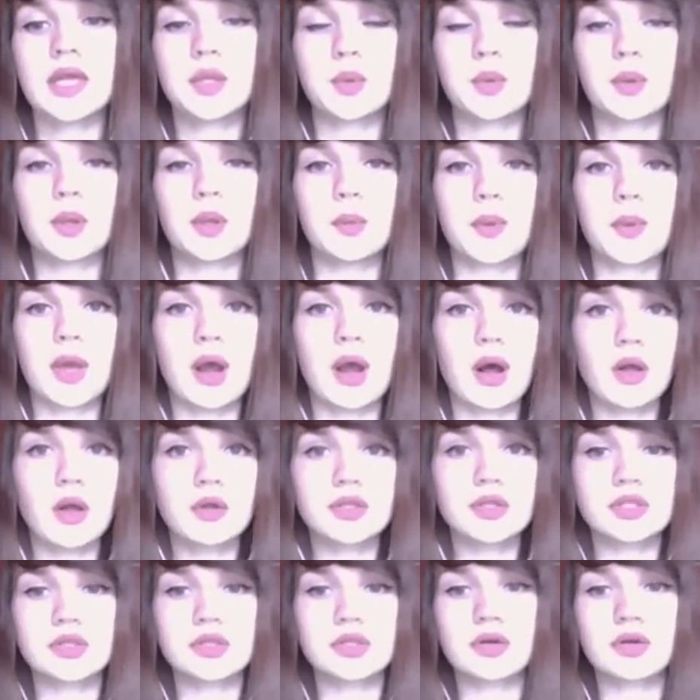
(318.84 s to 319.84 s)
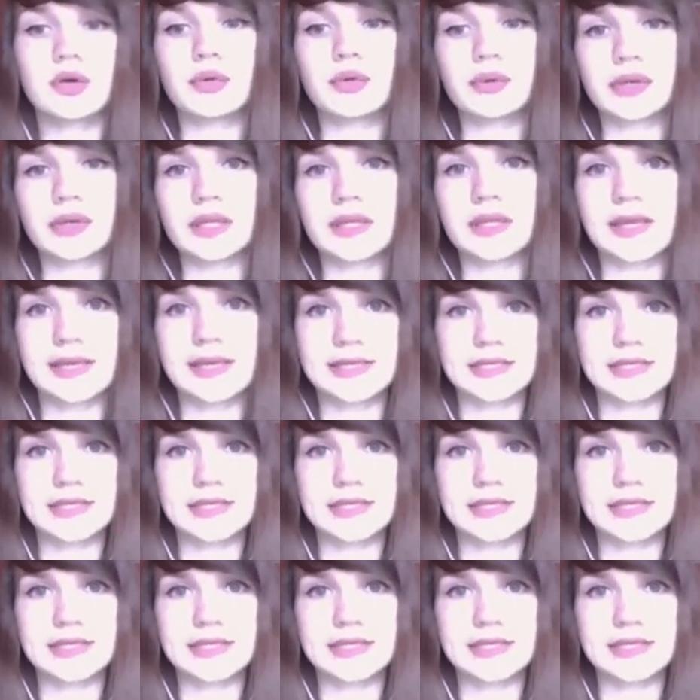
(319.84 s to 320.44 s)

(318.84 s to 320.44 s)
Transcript: It will be also really